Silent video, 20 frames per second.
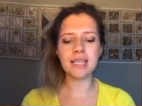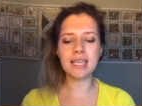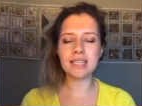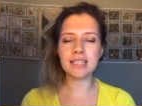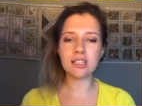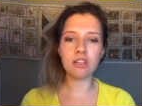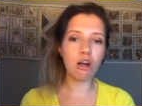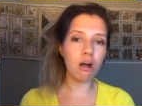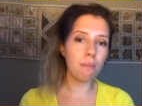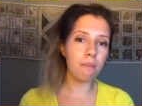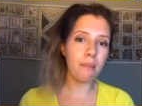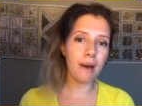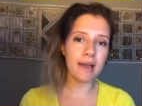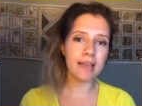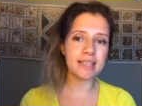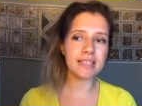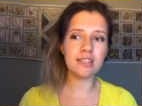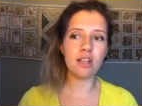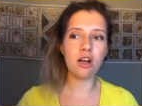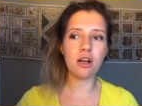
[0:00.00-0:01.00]
It's not a,
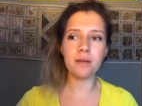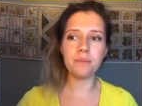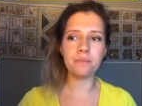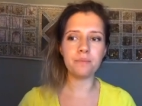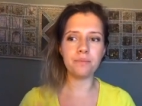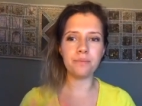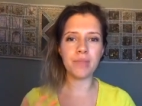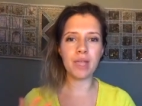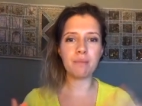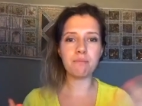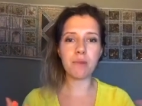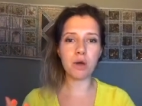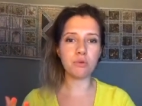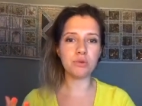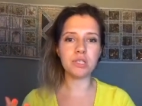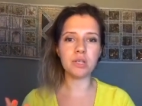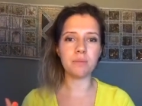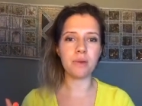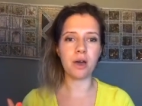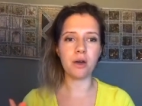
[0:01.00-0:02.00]
it's not a, a
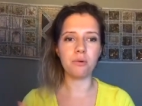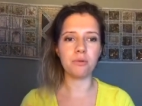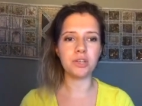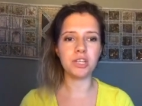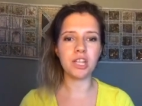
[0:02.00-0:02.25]
motorboat.